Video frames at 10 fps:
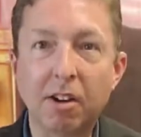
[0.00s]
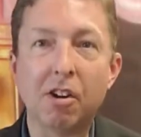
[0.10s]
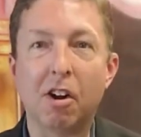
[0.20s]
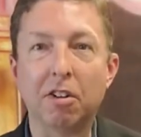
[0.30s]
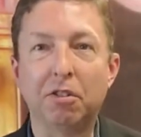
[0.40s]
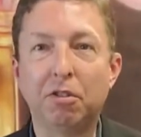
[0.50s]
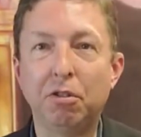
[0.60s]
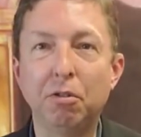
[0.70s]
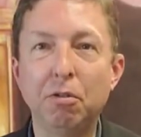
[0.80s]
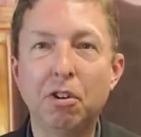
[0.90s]
called
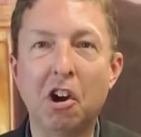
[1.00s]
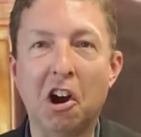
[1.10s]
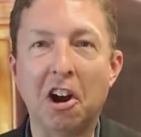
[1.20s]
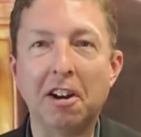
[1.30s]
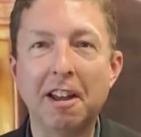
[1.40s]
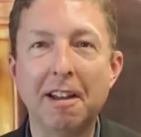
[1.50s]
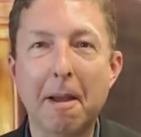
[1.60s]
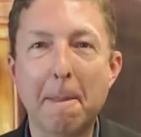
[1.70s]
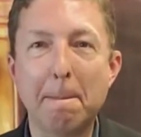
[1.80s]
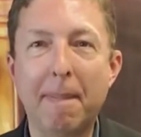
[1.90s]
two-card
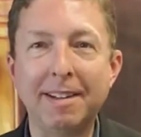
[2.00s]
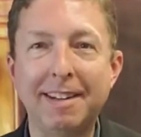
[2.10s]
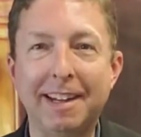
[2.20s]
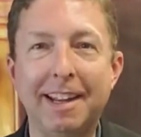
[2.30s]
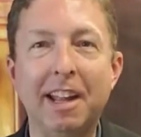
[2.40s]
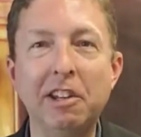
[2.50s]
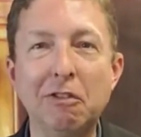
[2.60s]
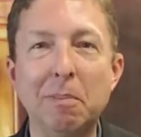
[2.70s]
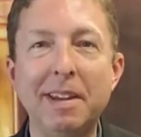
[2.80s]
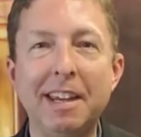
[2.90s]
Monte. And
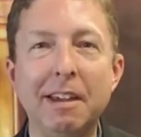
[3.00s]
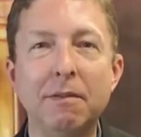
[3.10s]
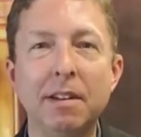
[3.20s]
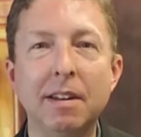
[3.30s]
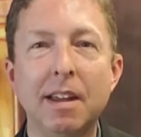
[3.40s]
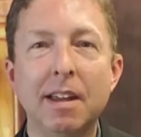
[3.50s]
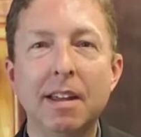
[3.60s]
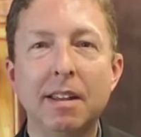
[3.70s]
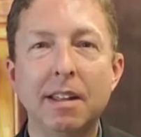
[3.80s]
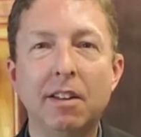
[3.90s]
you will be given
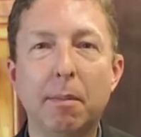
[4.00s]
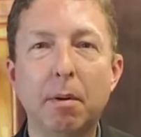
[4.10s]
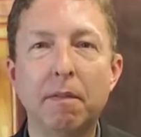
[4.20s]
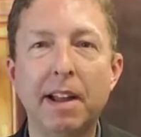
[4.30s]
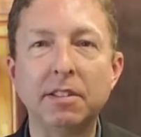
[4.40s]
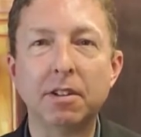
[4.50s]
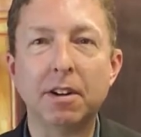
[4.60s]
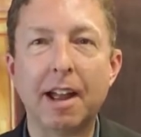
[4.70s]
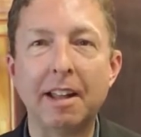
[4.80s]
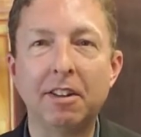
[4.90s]
the double
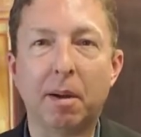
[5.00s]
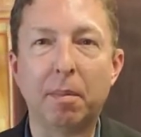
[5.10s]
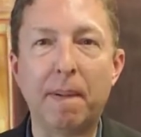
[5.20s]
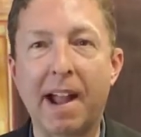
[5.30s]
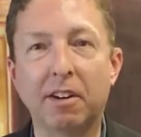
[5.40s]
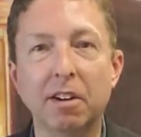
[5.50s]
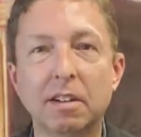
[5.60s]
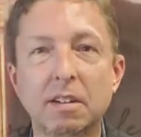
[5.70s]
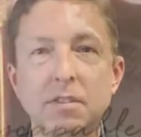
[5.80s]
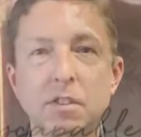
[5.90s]
facer and double backer
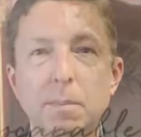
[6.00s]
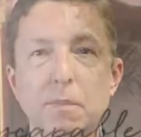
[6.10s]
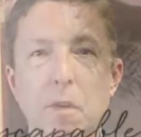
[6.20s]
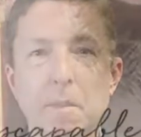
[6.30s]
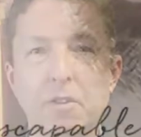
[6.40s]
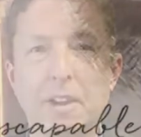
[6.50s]
to perform the trick.